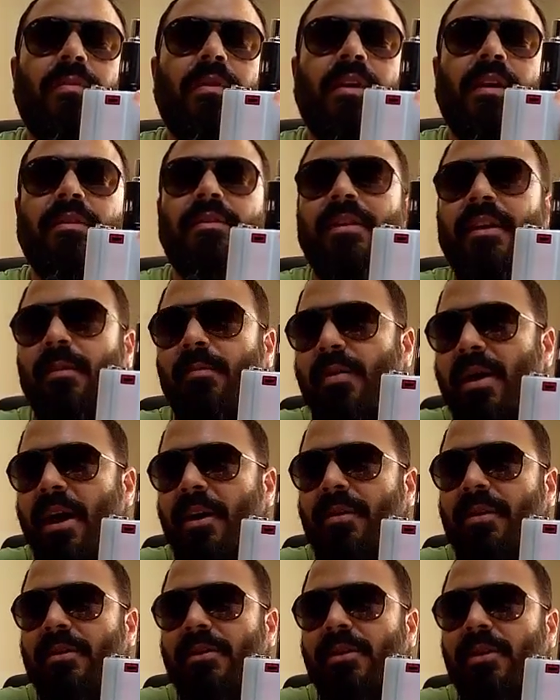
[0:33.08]
things to
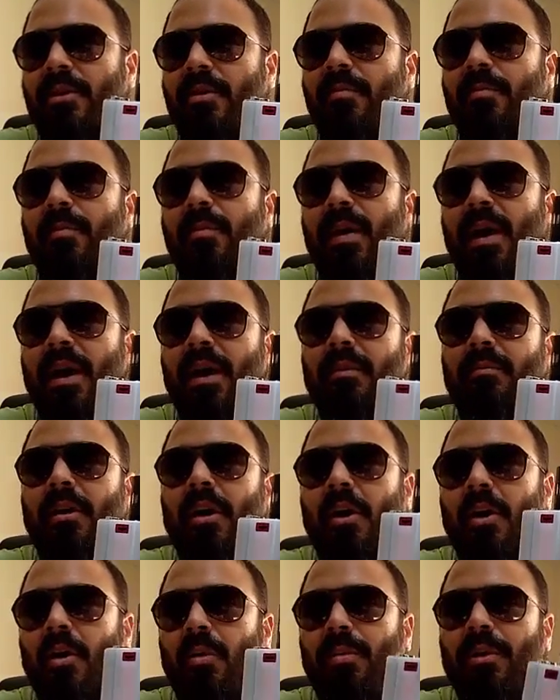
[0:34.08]
compare it to, but
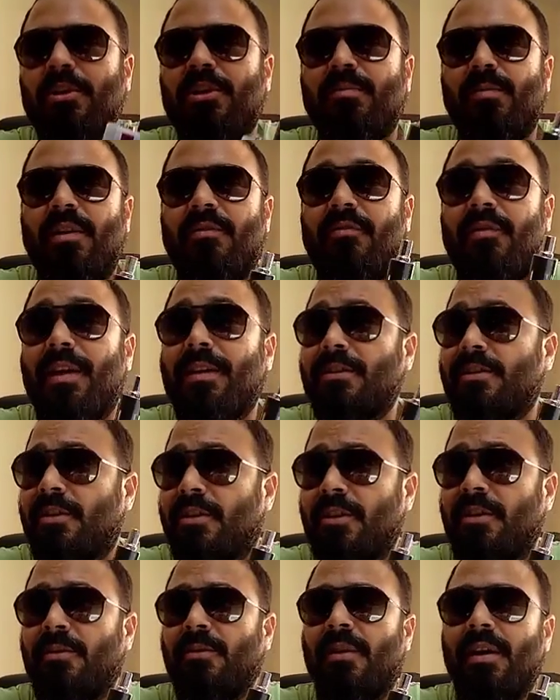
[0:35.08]
a whole bunch of my friends
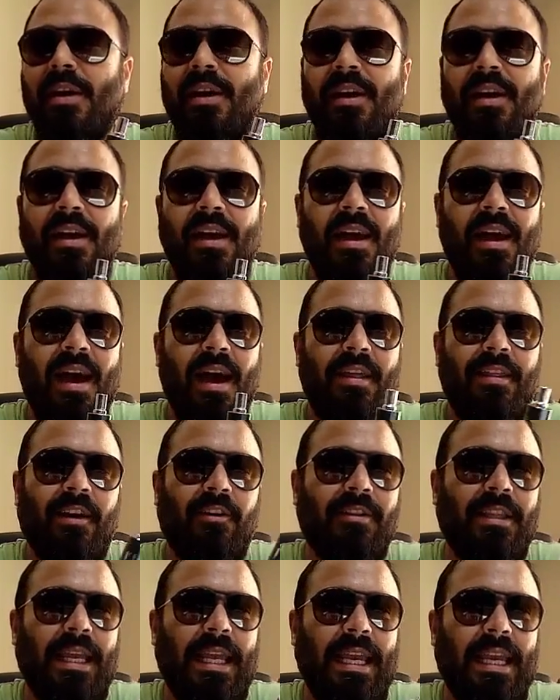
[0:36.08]
do. They
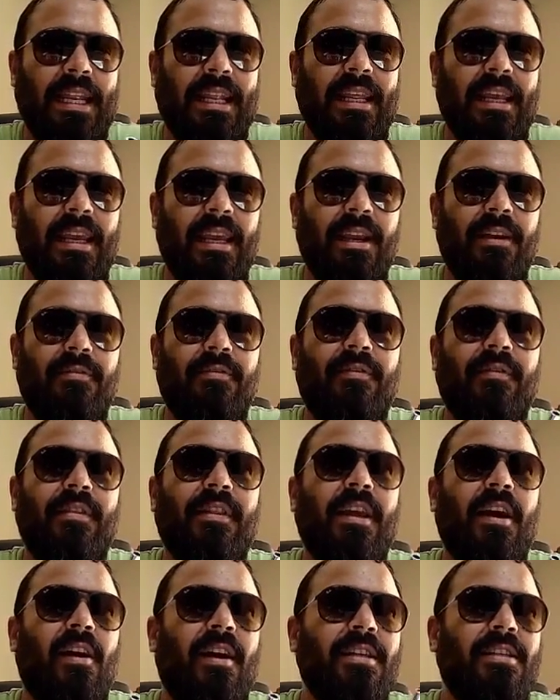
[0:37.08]
got the e-leaf
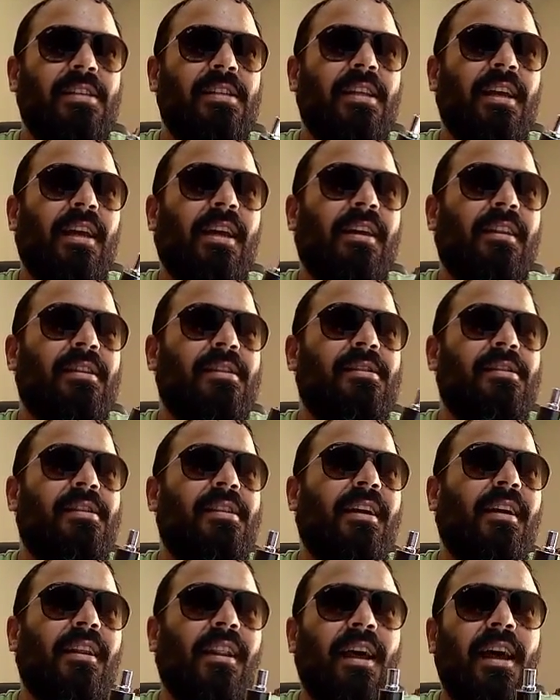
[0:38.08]
and the e-cig and the
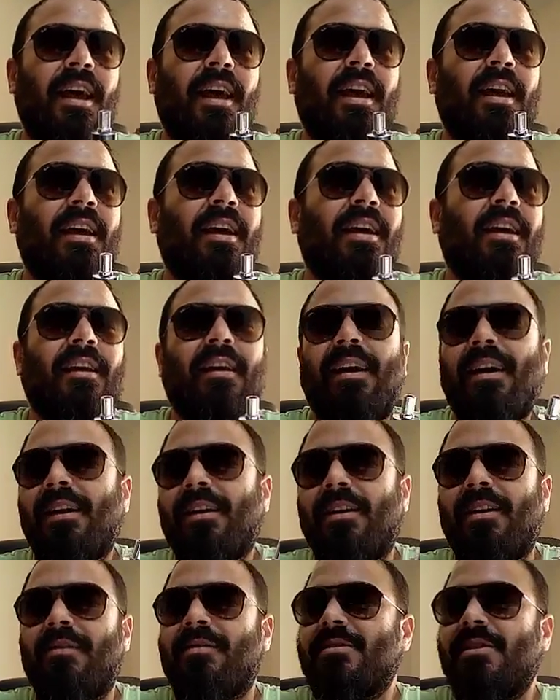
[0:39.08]
Sigley, and I
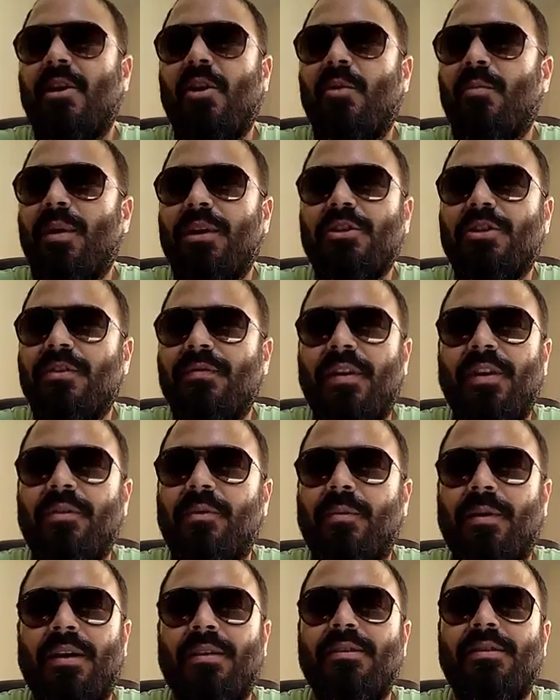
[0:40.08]
don't know, there's a whole bunch of
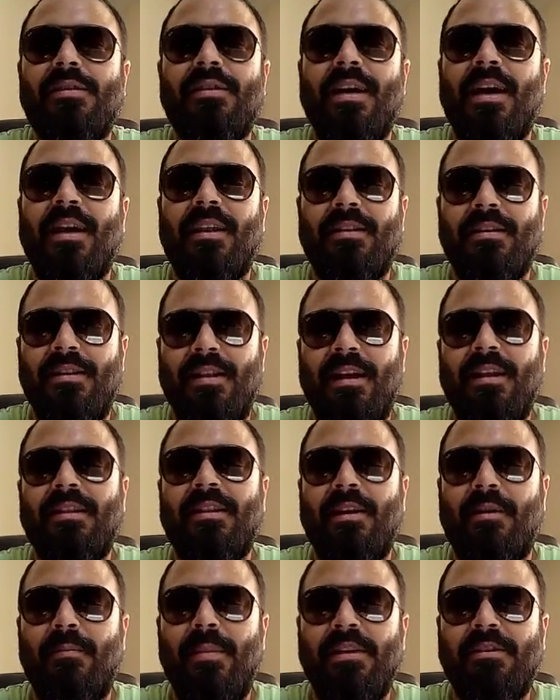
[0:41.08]
other ones that
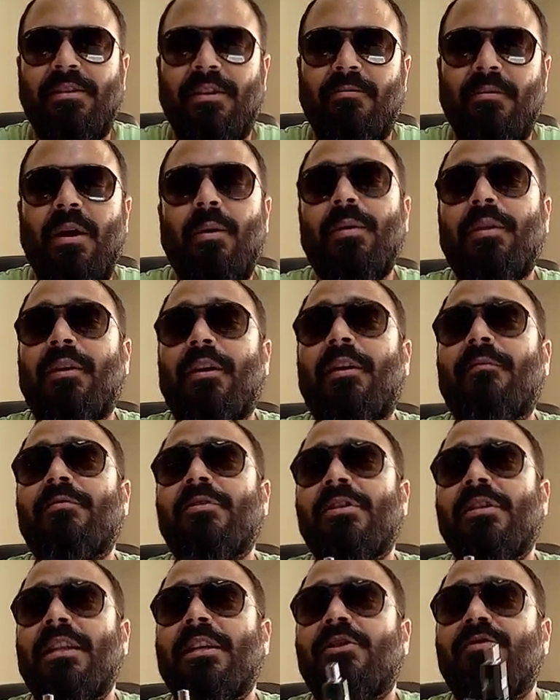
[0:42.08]
they're messing around with, and I've
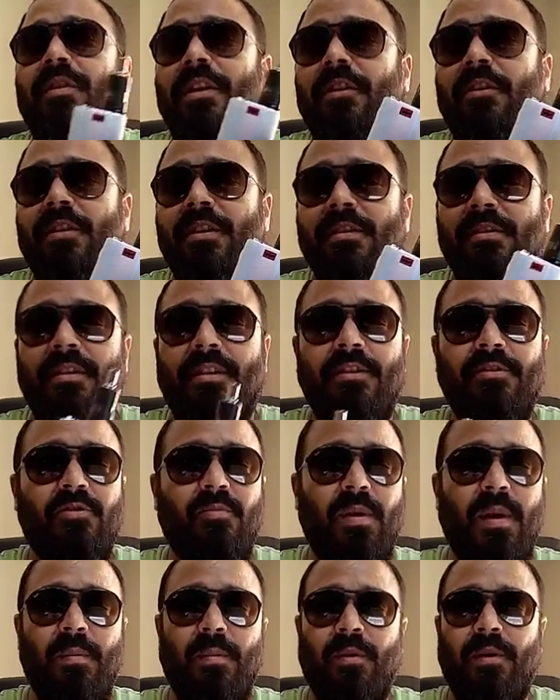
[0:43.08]
just literally got into these.
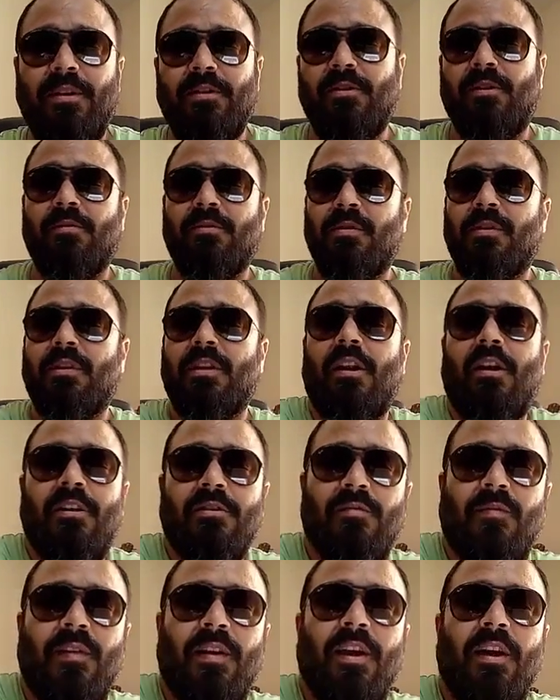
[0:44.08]
Remember, I told you in the
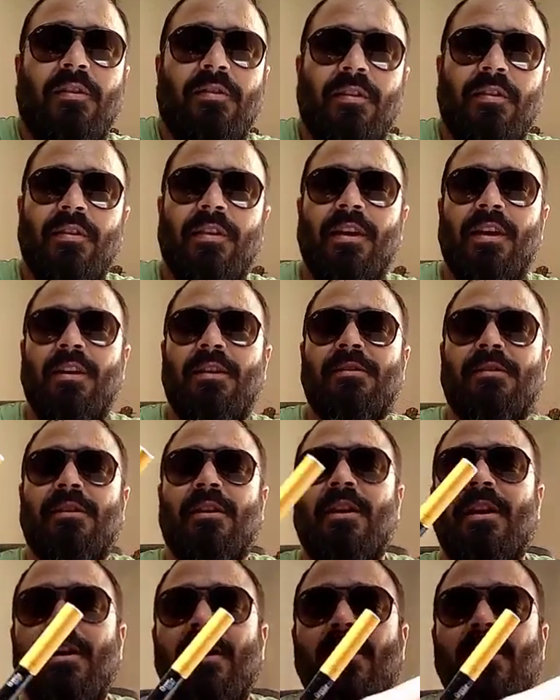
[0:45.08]
last video that these